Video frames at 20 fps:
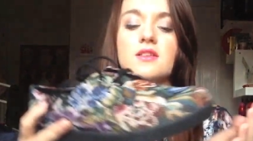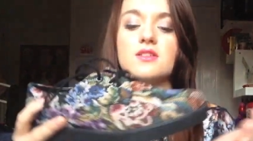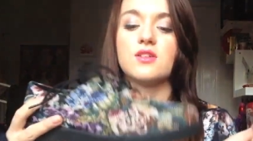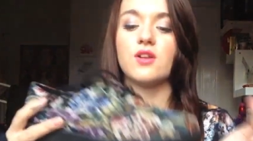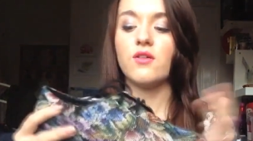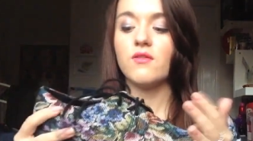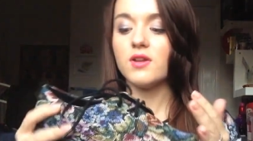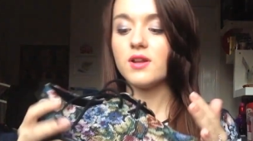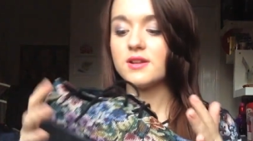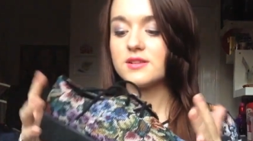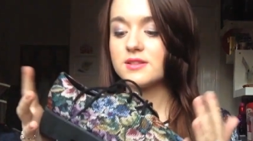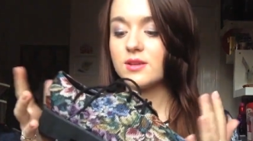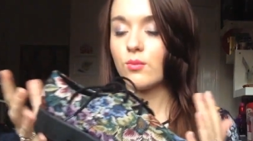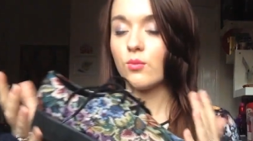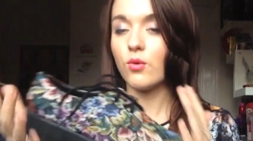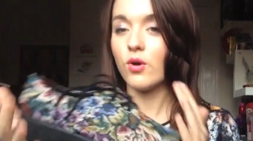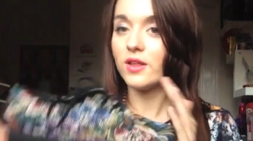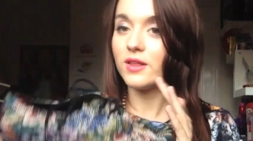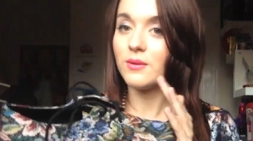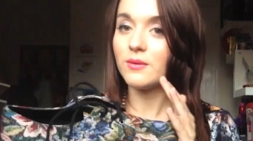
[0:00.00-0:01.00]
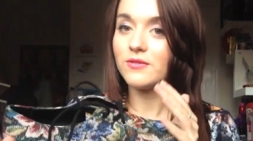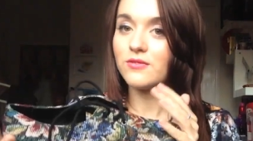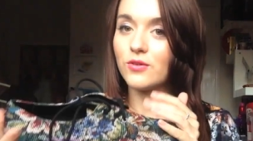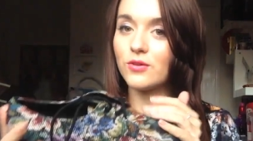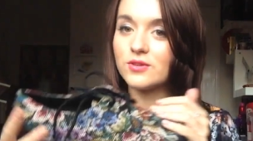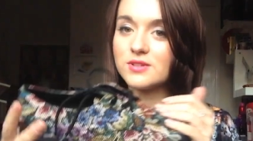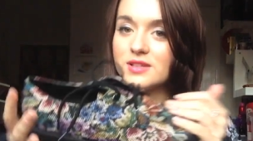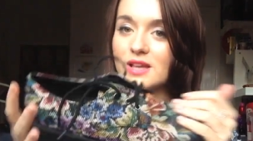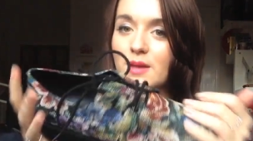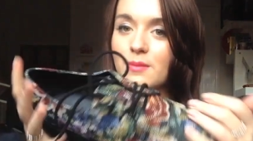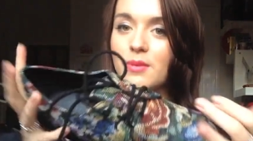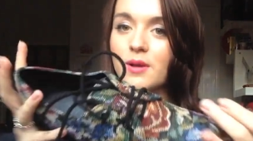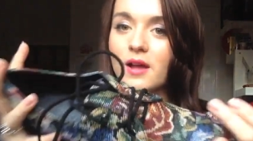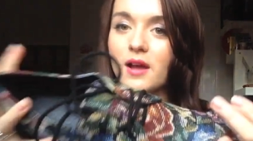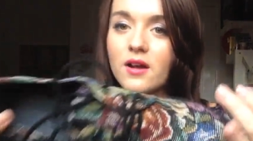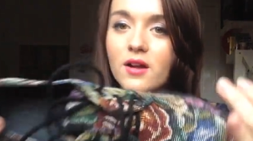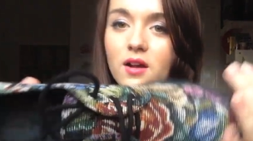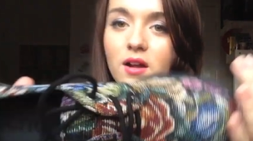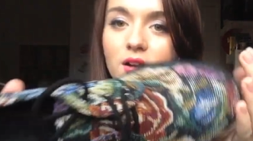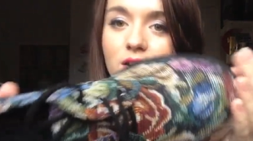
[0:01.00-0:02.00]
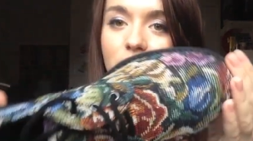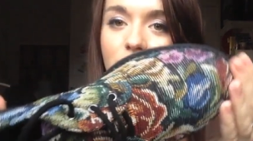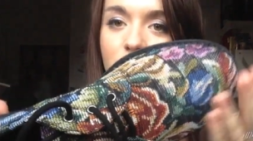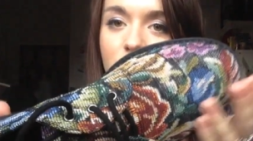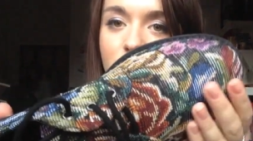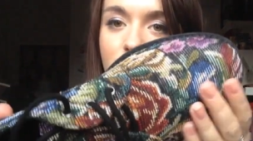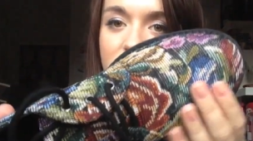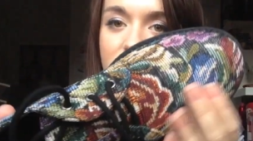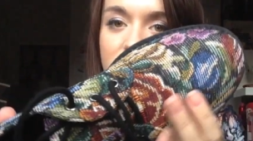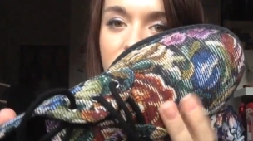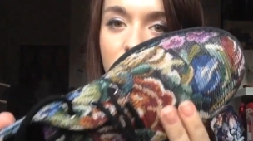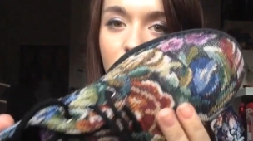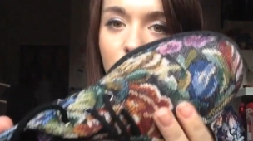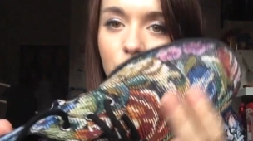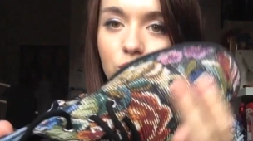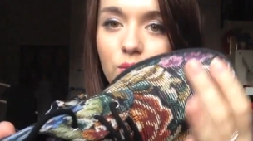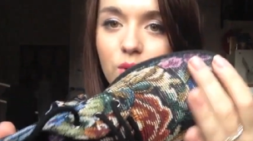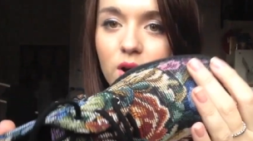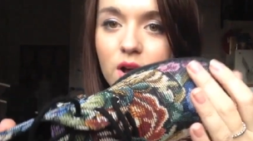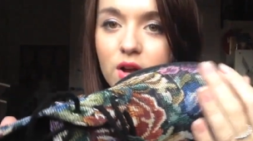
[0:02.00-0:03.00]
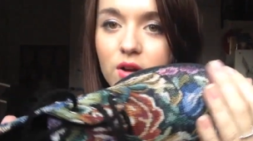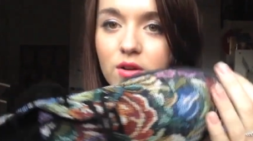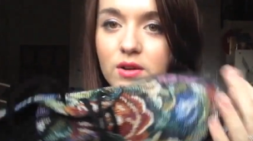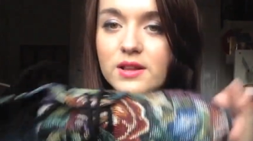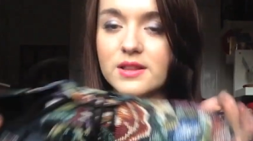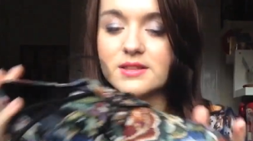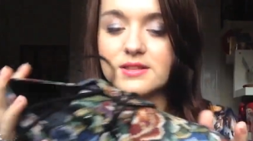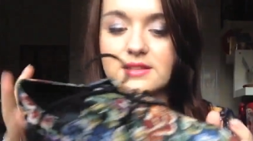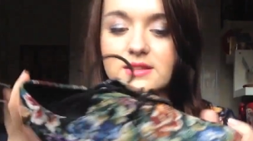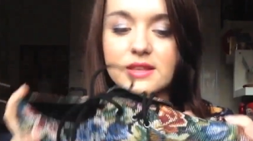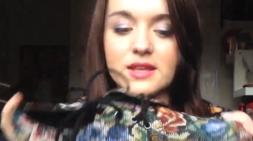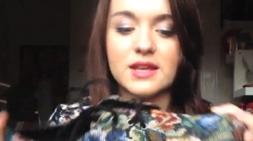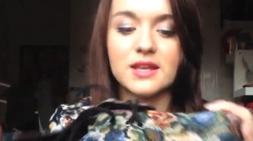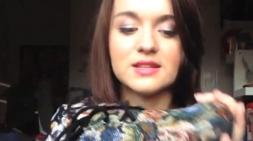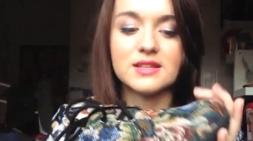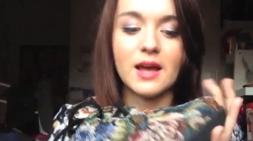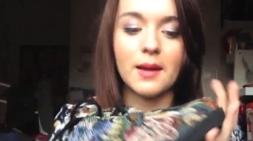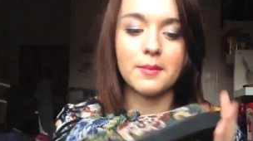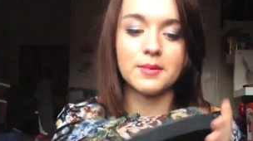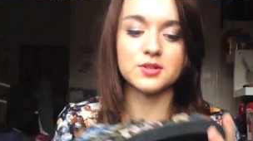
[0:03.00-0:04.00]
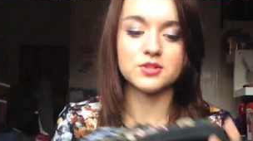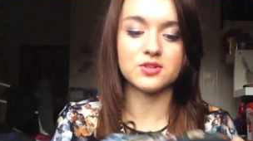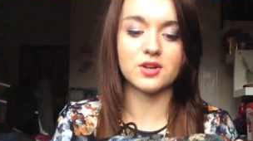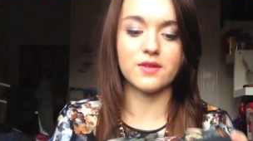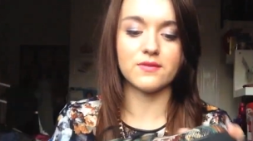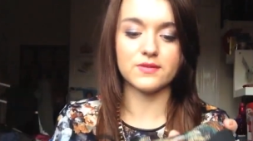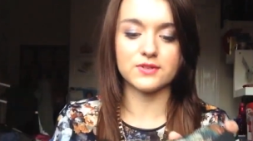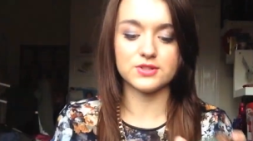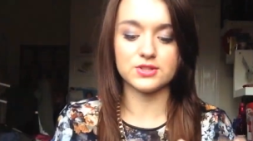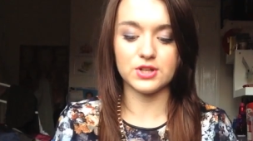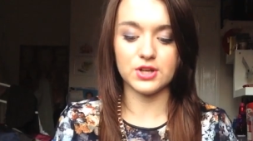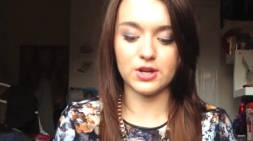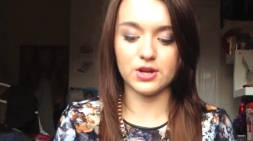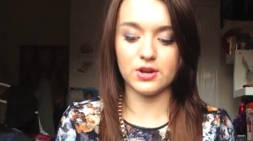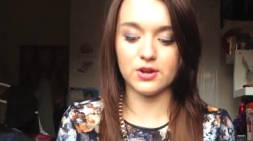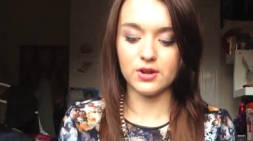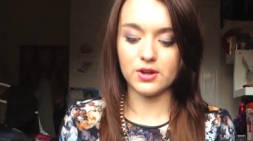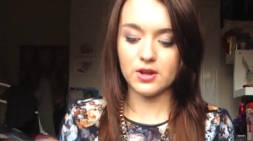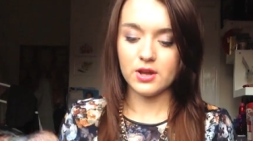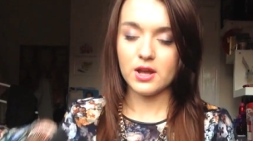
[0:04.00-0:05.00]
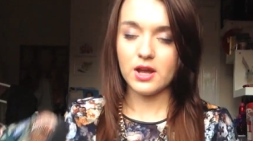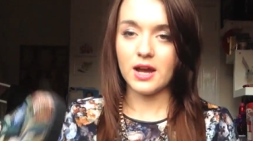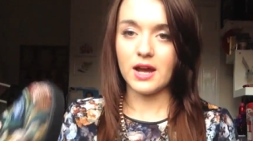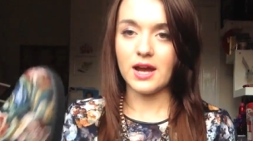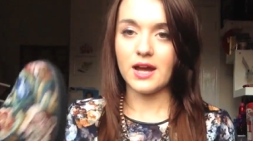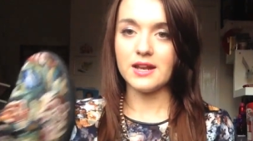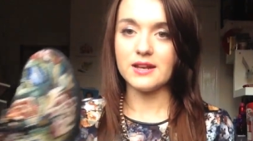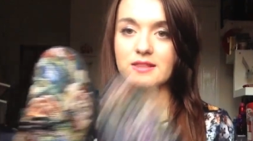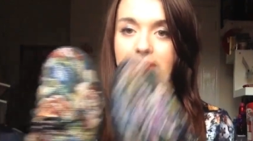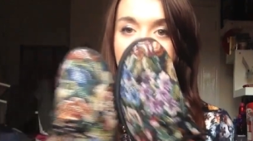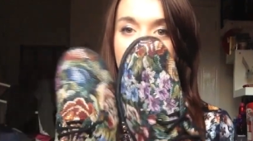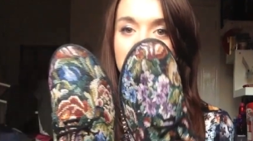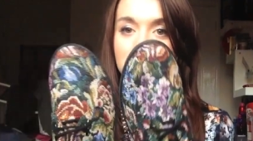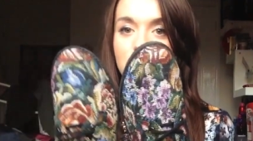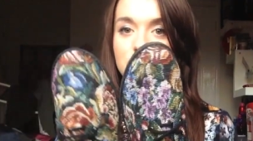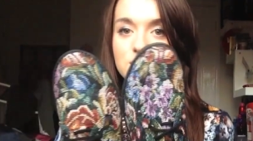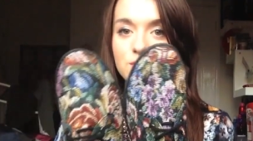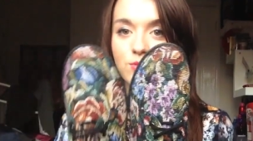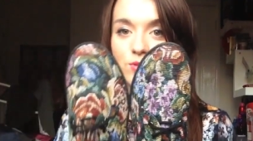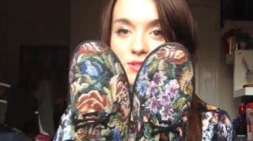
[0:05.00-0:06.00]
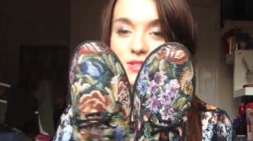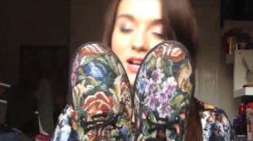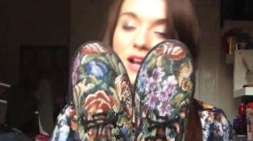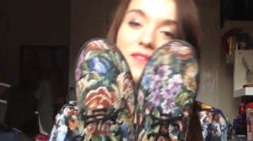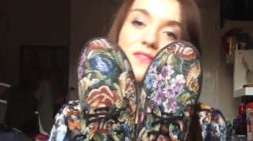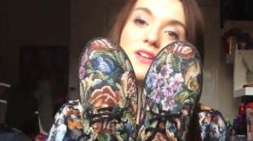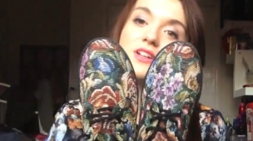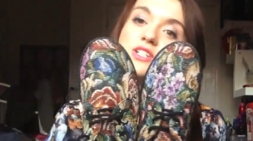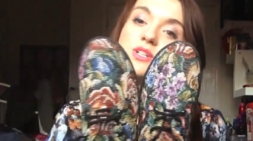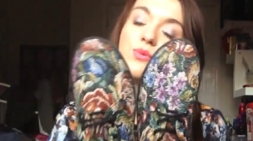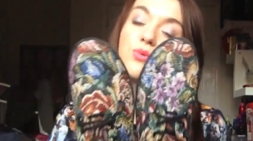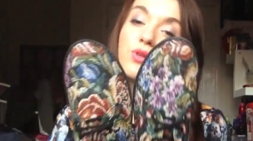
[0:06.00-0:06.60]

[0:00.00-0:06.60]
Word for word: So I don't really understand why they were 40 but I kind of, there is a lot of work gone into the tapestry of the shoe and they're so so pretty. I haven't actually